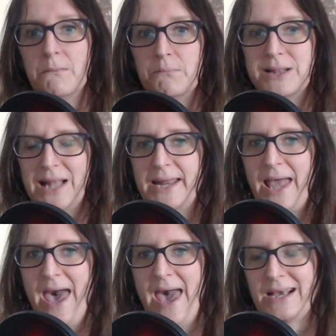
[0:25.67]

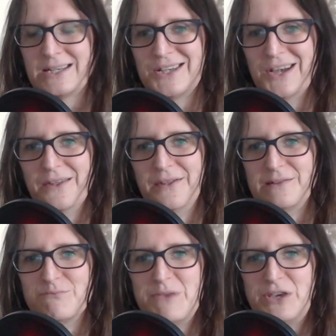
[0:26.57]
Planet X,
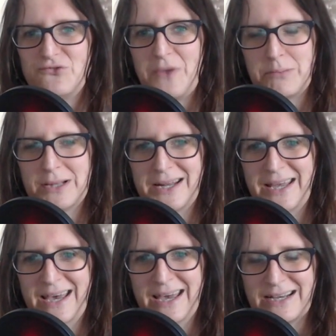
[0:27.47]
this mystery Planet
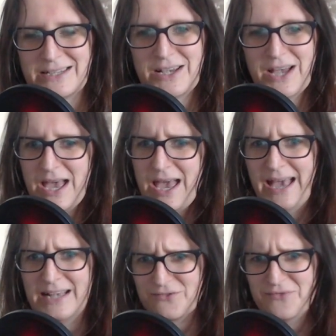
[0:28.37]
X.
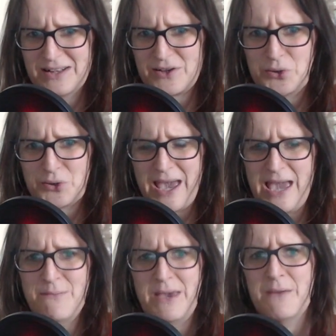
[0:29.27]
It's a really cool
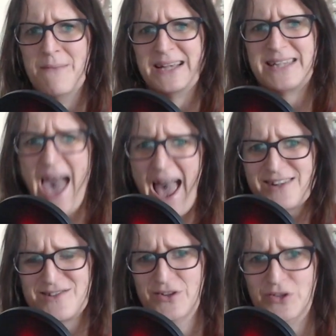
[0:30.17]
game. It makes
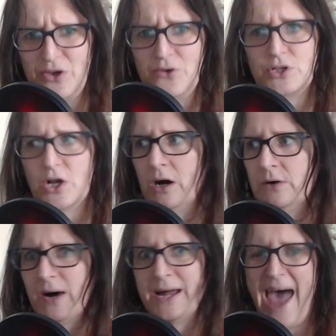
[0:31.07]
excellent use
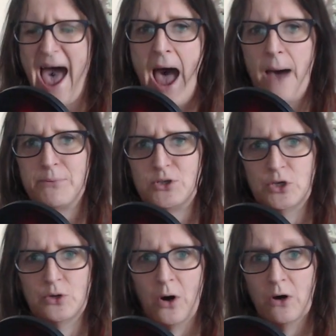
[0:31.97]
of an app
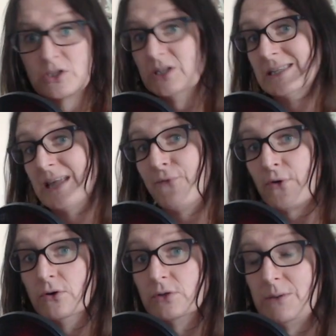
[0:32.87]
to alter the
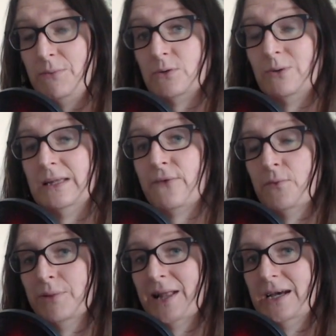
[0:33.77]
difficulty between
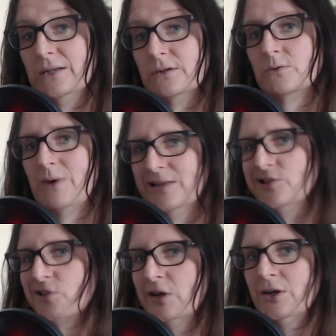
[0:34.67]
different players as well
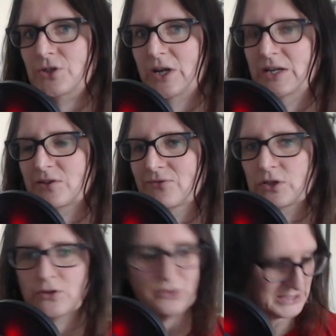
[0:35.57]
as change the
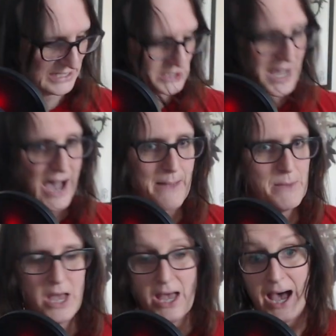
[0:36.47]
results each time.
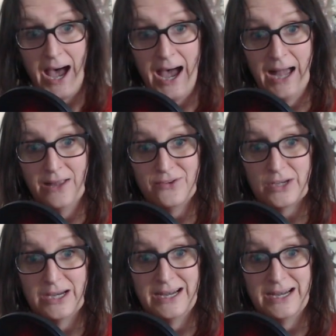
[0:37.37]
And